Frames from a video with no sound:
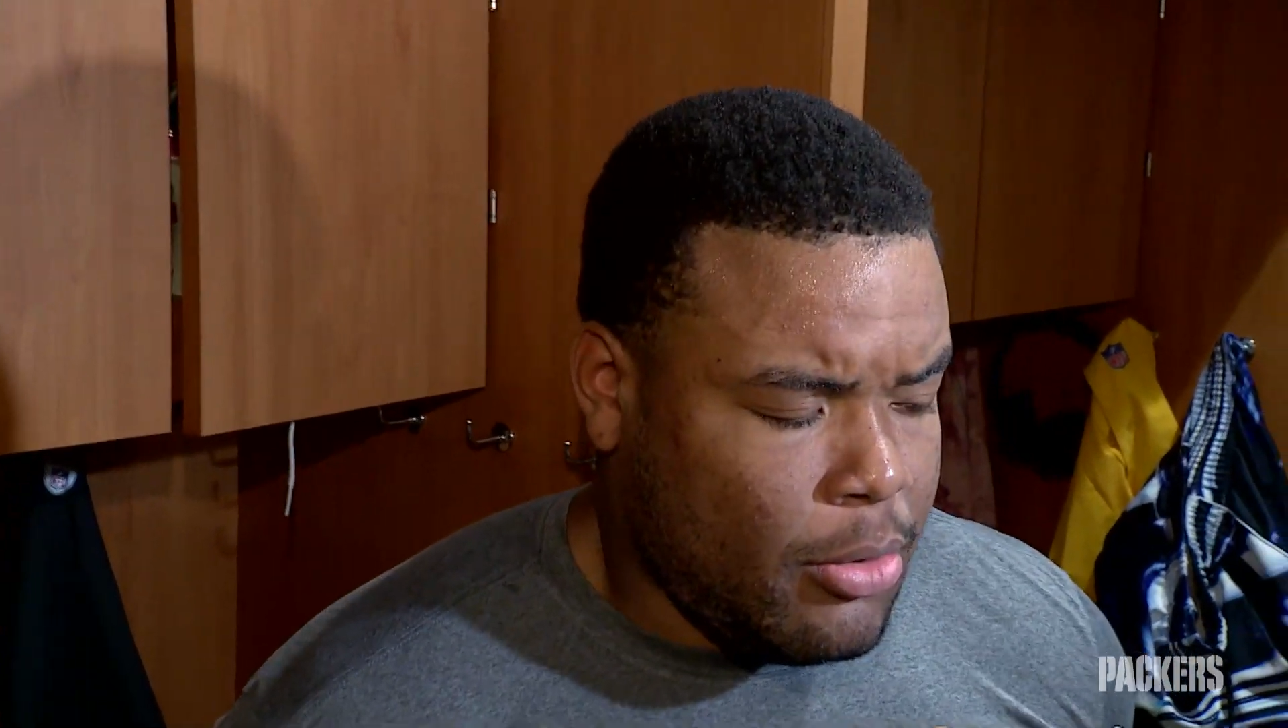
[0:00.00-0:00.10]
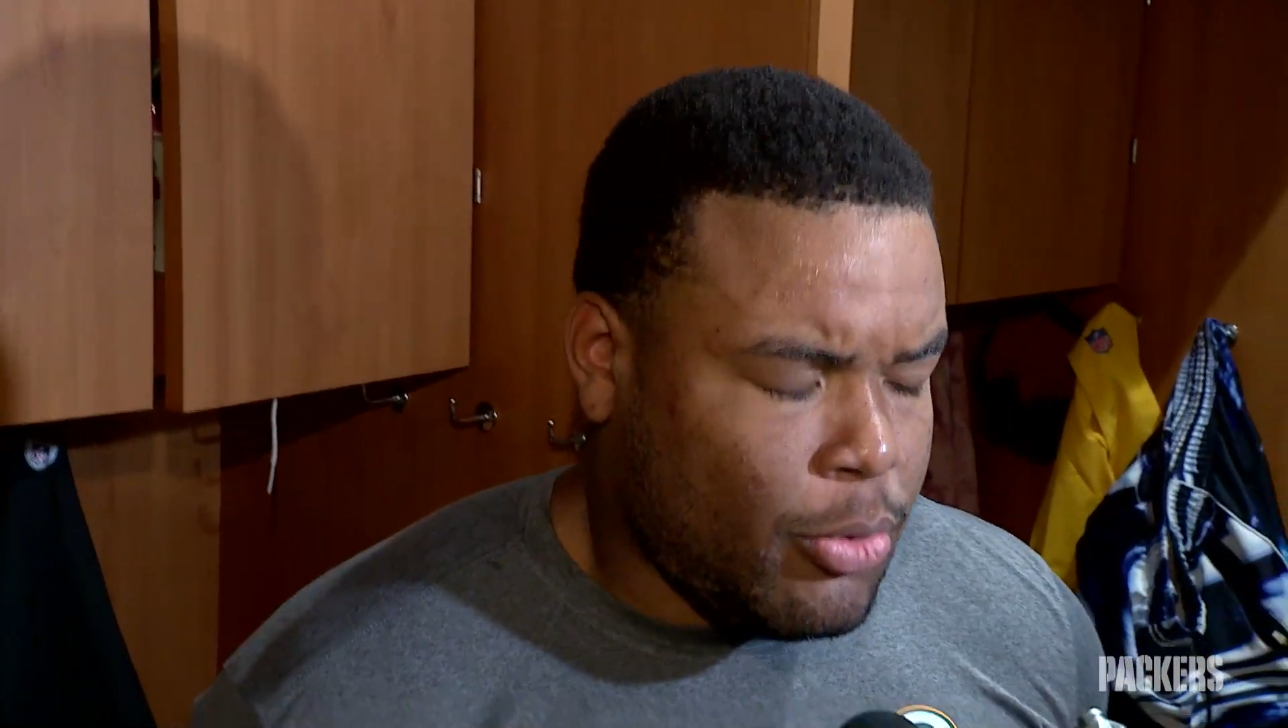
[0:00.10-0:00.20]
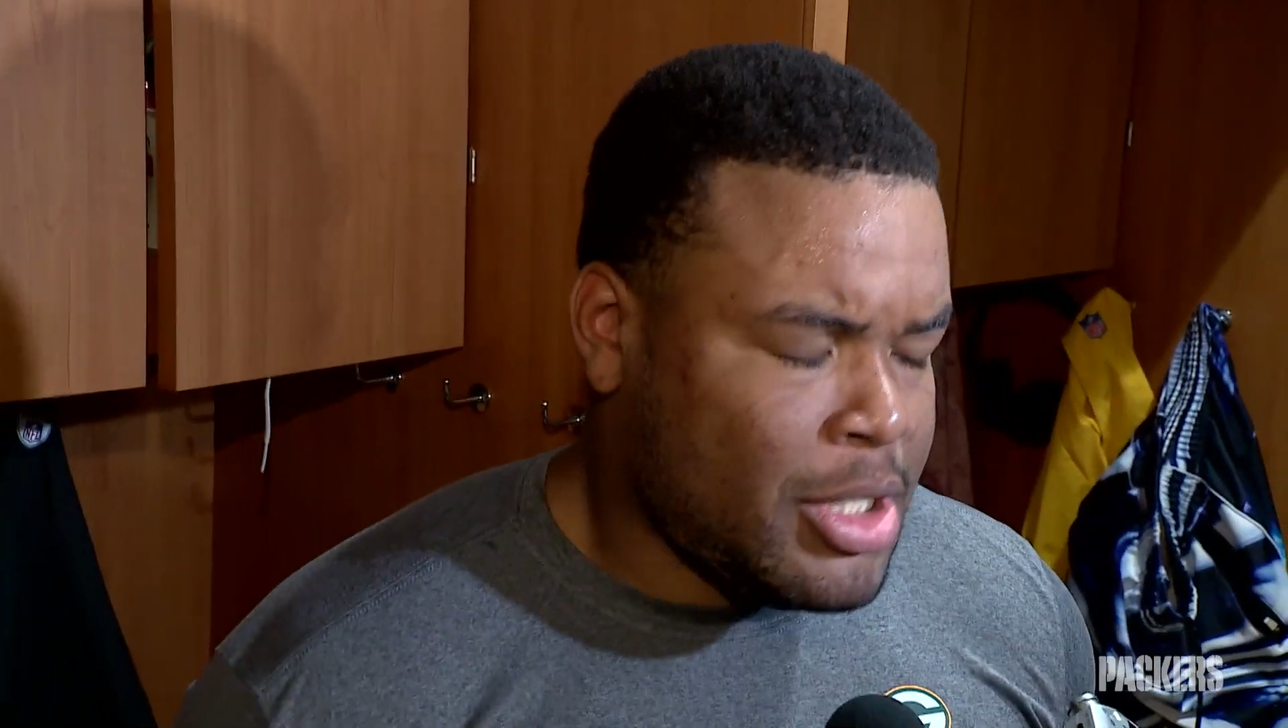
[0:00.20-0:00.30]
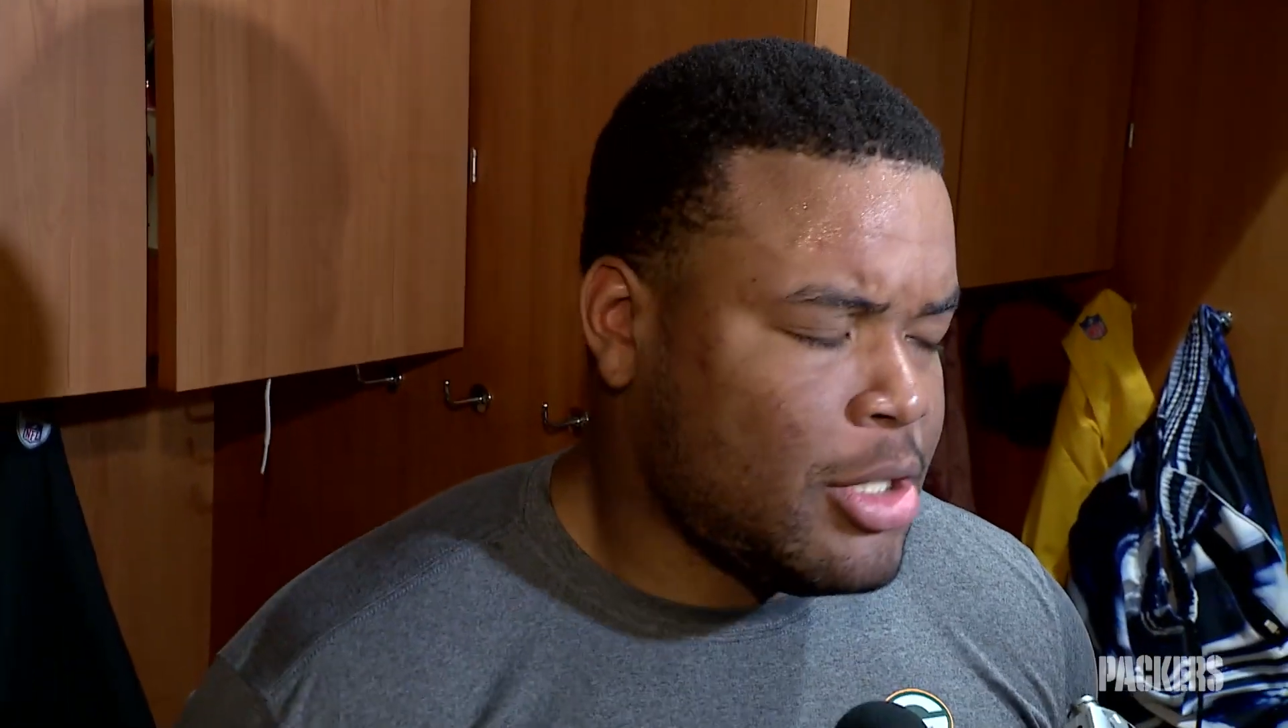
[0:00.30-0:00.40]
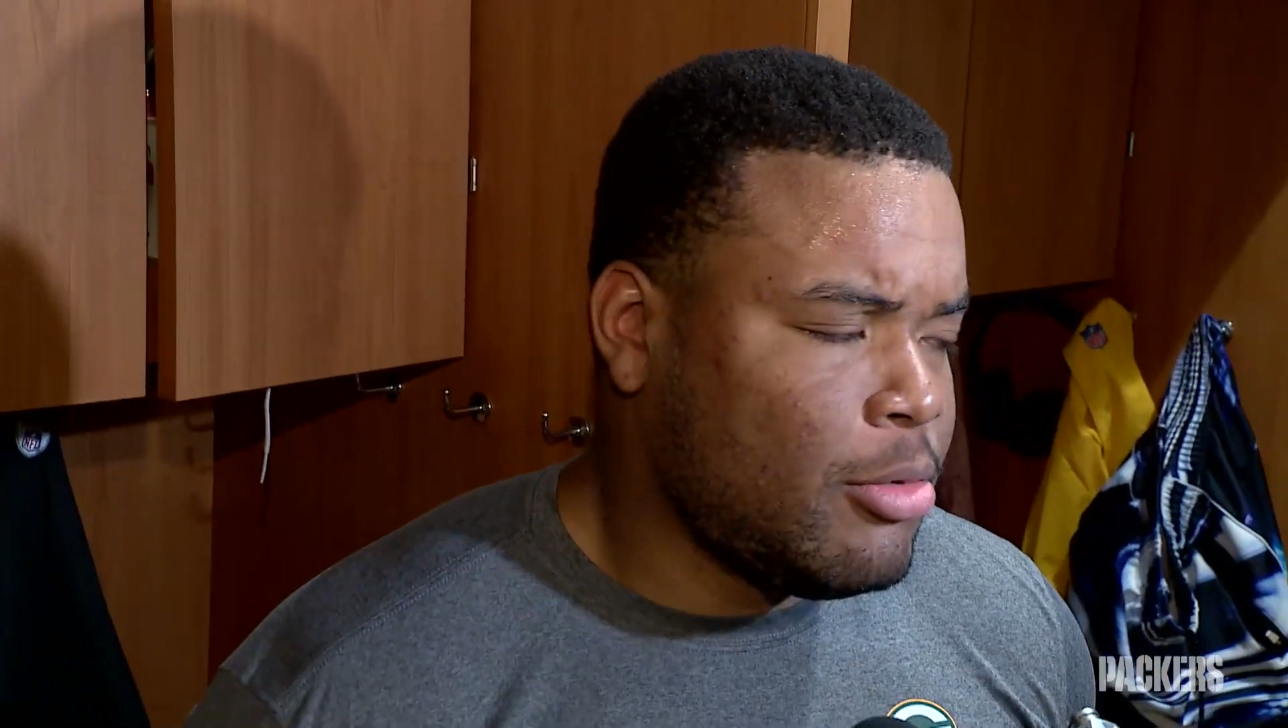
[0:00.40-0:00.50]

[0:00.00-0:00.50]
once you